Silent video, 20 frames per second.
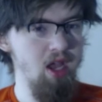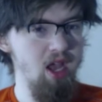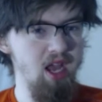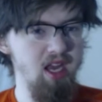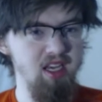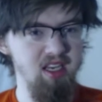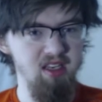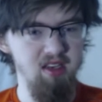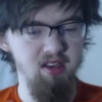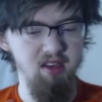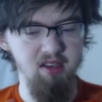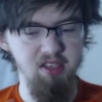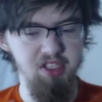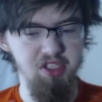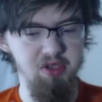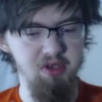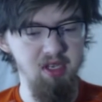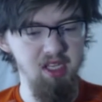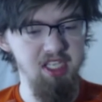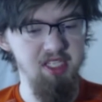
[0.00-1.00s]
and
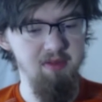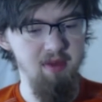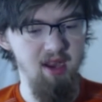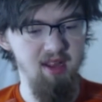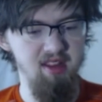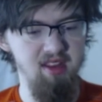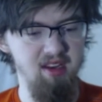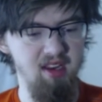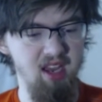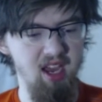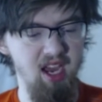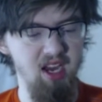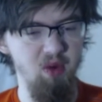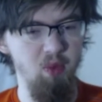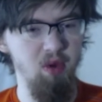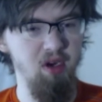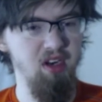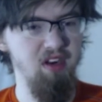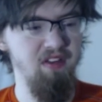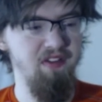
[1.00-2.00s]
Junichi Masuda kind of
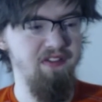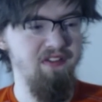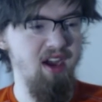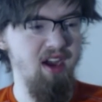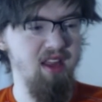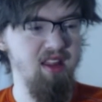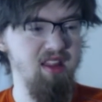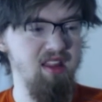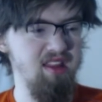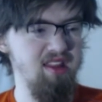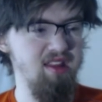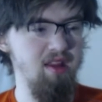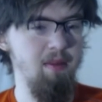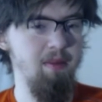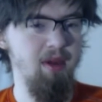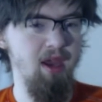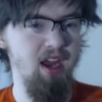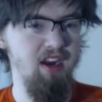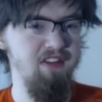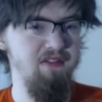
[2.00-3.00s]
wanted to find some
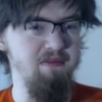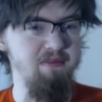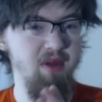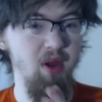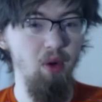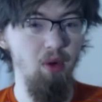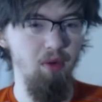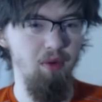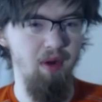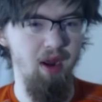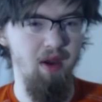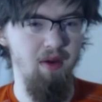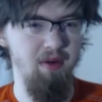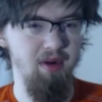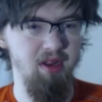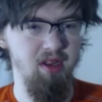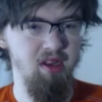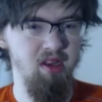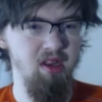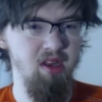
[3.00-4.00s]
kind of middle ground
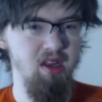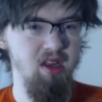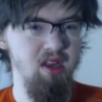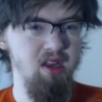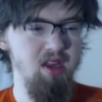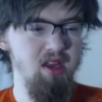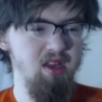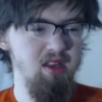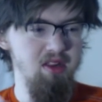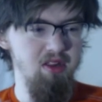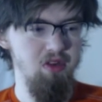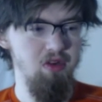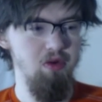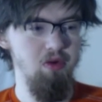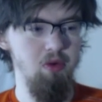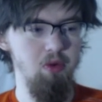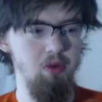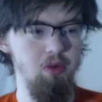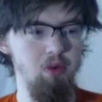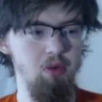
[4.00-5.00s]
to